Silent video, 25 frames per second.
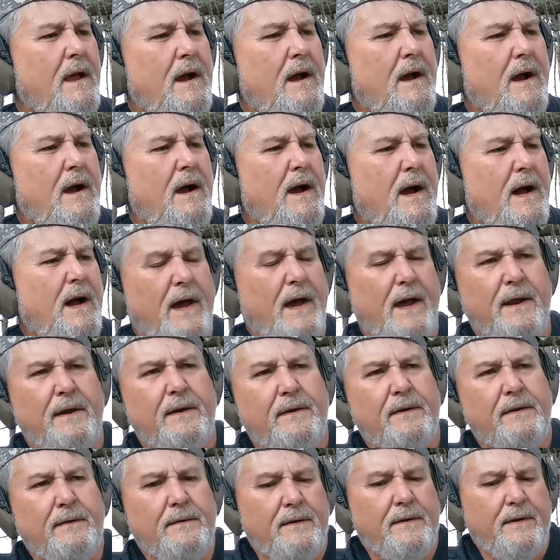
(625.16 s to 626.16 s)
Alright,
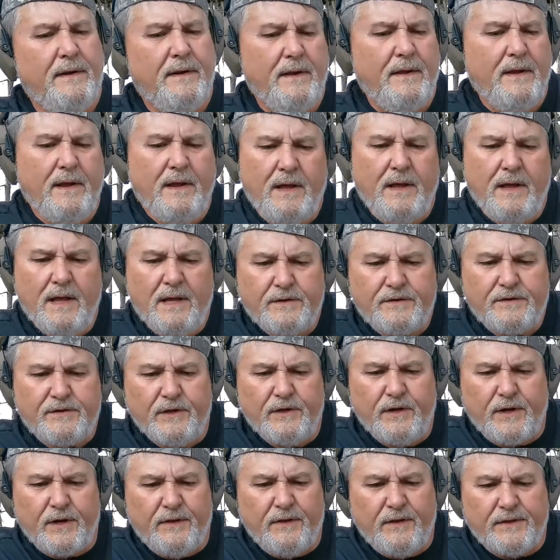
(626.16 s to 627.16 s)
let's
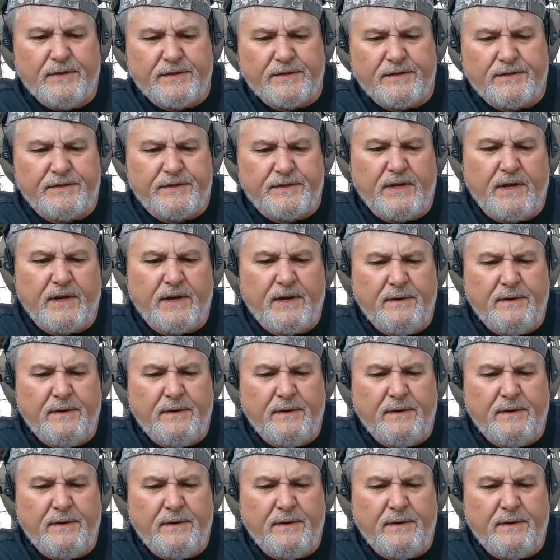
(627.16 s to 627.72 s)
look at this a second.